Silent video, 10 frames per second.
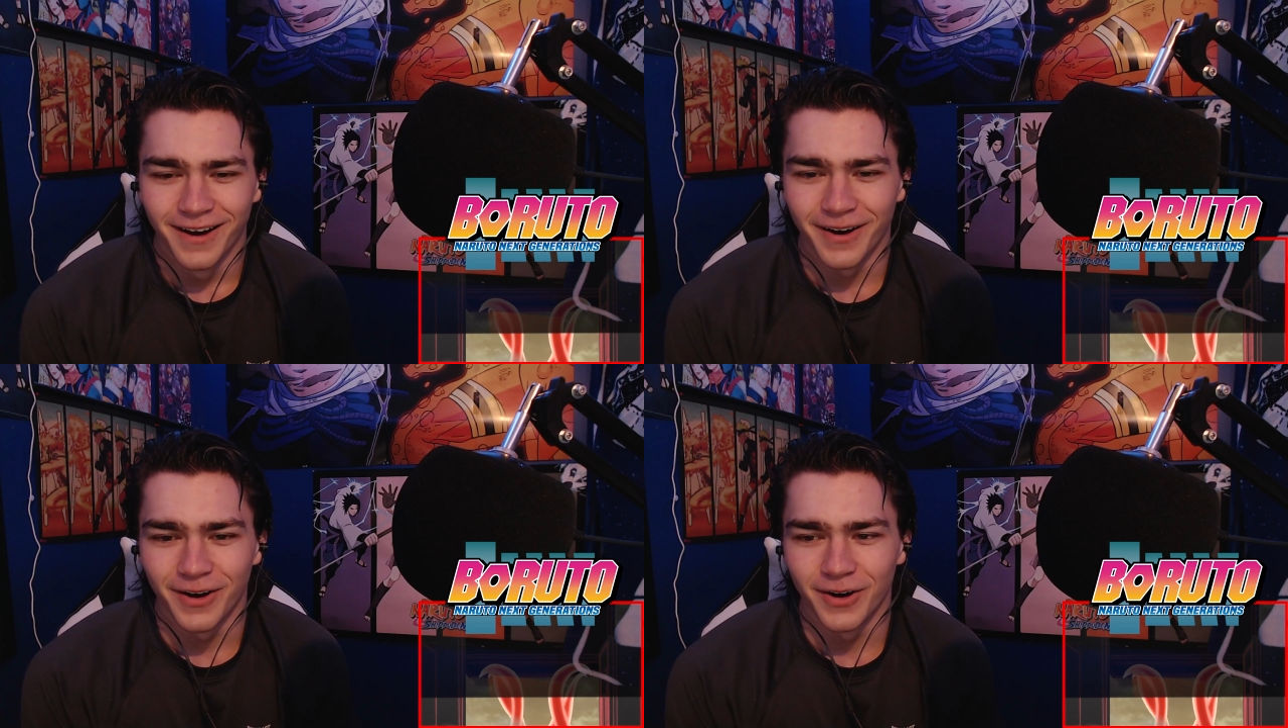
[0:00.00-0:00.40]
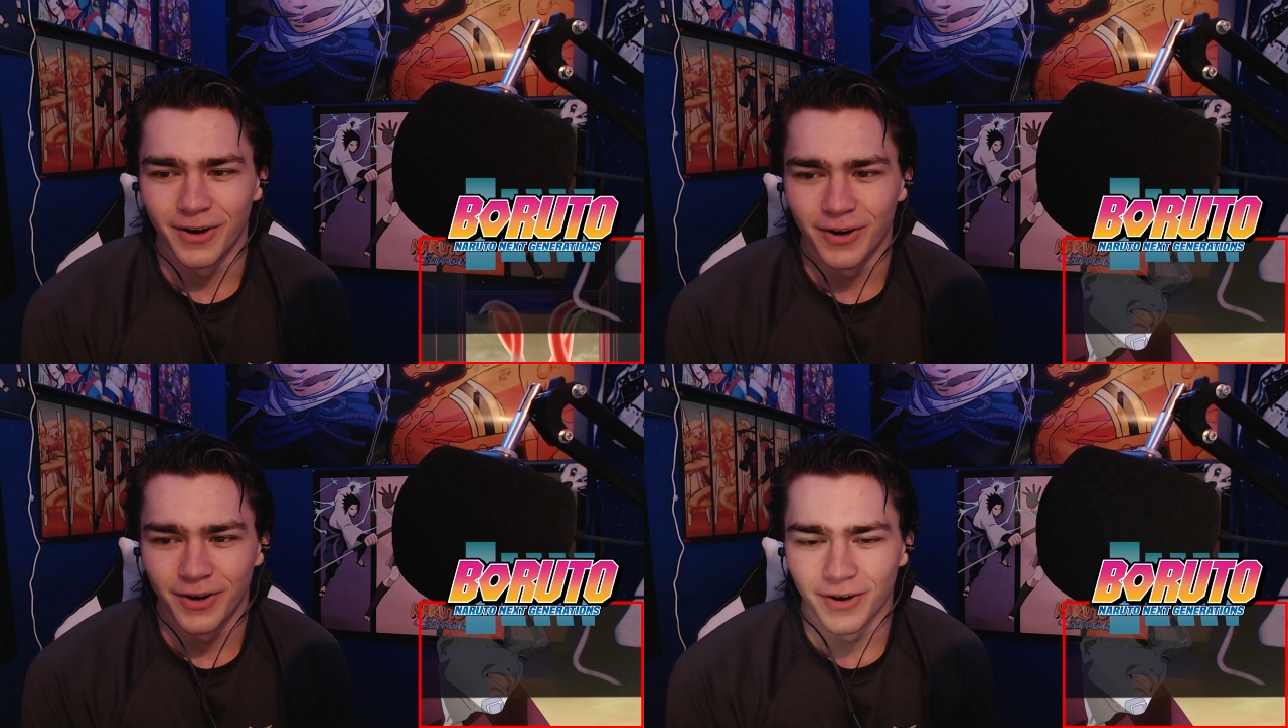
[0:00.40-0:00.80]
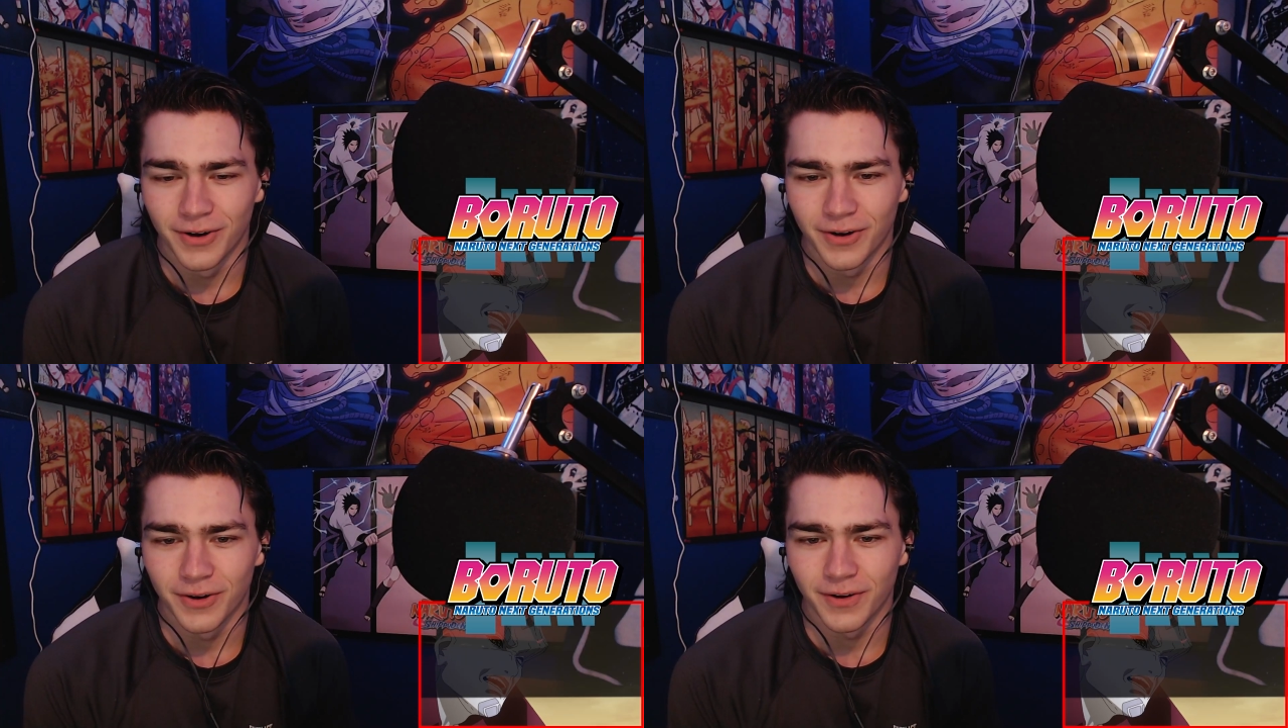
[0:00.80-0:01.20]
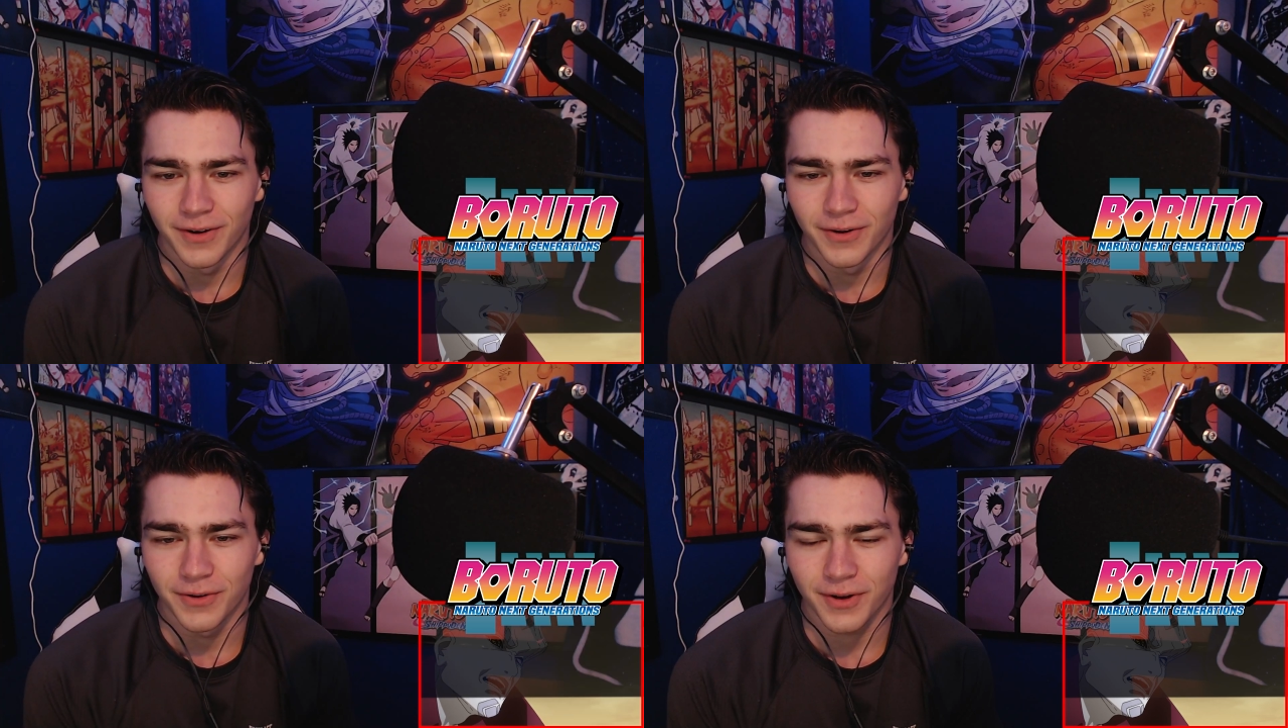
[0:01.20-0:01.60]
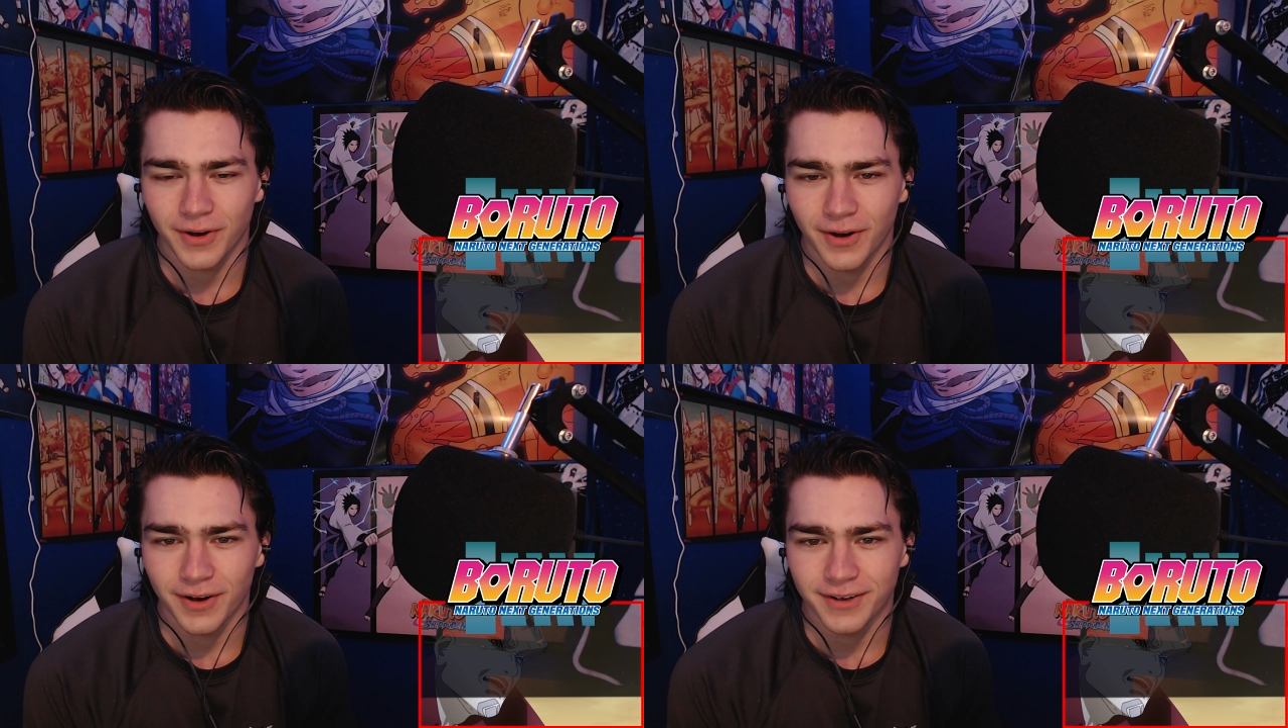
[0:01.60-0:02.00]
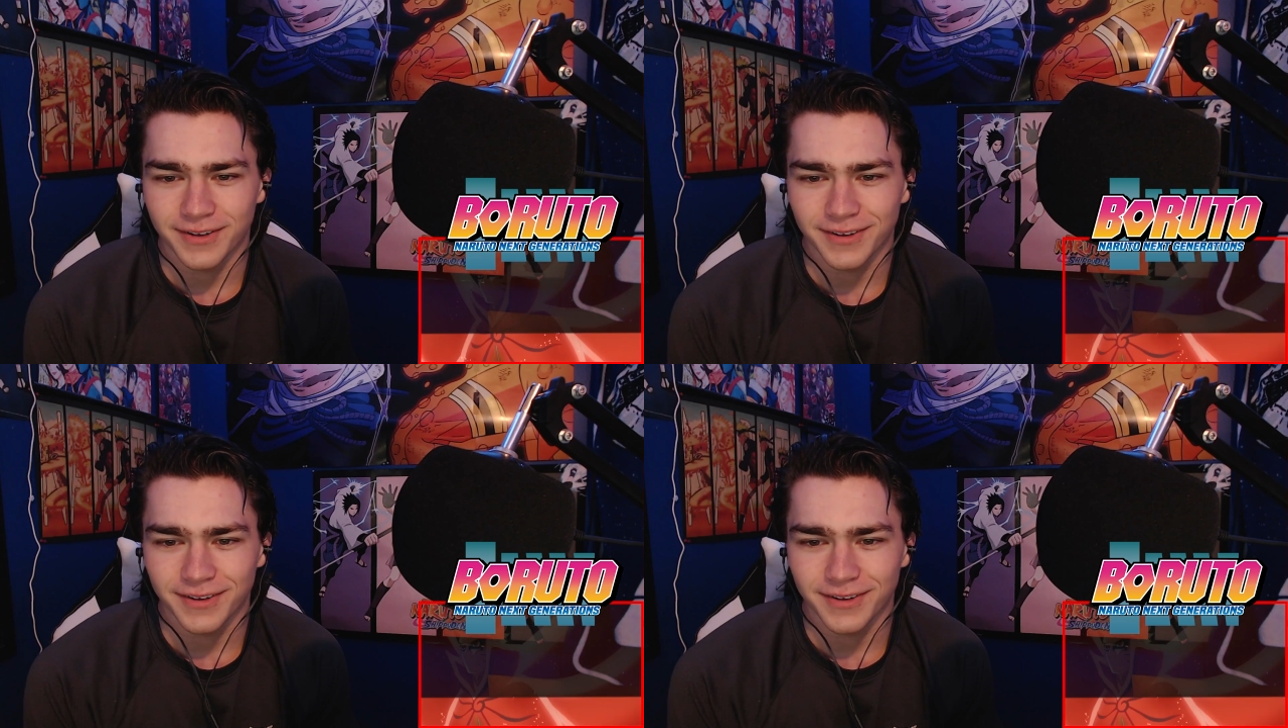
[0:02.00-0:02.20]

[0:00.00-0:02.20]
oh, oh god,